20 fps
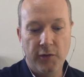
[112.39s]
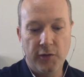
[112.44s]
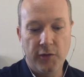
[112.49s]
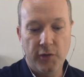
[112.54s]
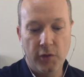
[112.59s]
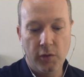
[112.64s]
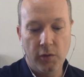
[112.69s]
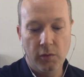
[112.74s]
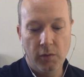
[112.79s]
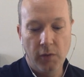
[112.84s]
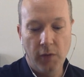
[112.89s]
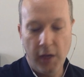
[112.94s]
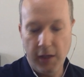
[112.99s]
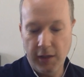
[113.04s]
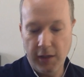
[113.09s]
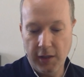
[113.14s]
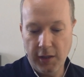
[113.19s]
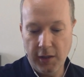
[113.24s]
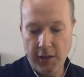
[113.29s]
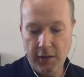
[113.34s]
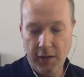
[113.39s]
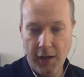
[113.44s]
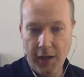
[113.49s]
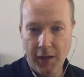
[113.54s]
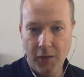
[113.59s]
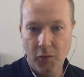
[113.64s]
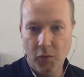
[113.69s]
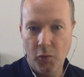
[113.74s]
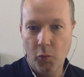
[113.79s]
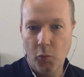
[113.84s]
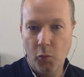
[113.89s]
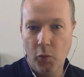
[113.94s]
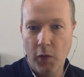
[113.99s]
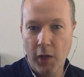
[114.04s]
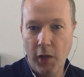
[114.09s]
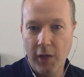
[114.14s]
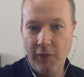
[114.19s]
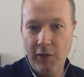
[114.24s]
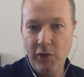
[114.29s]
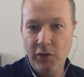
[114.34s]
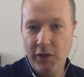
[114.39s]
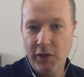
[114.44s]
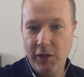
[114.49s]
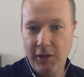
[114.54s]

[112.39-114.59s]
So I did it, and when I eventually